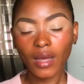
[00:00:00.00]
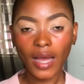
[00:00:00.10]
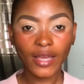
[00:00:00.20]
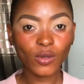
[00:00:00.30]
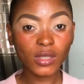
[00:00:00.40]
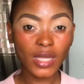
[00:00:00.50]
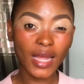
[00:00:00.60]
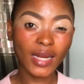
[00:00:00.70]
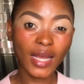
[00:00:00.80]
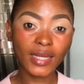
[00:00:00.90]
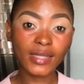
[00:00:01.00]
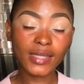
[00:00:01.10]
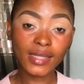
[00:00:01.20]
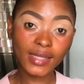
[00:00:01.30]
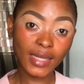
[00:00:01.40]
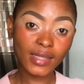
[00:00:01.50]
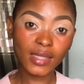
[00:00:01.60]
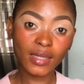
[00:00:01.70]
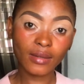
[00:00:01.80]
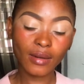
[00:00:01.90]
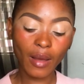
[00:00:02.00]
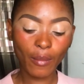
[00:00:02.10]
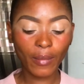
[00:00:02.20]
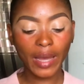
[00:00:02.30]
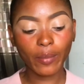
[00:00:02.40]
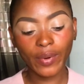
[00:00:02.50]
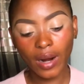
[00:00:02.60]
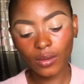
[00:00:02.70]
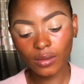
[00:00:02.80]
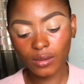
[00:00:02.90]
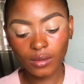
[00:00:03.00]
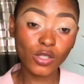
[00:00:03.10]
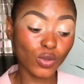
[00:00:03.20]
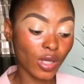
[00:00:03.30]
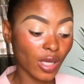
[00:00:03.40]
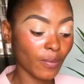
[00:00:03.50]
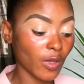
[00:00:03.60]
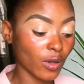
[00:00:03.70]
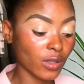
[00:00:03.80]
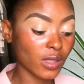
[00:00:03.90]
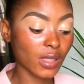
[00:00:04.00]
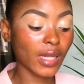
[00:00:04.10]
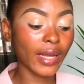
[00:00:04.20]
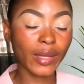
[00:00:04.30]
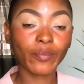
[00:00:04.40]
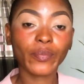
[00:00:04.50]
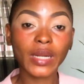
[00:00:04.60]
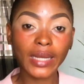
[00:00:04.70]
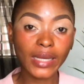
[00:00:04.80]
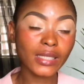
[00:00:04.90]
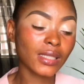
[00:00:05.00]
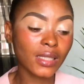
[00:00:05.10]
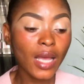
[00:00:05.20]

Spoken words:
I used earlier in setting my brows to keep the concealer in place,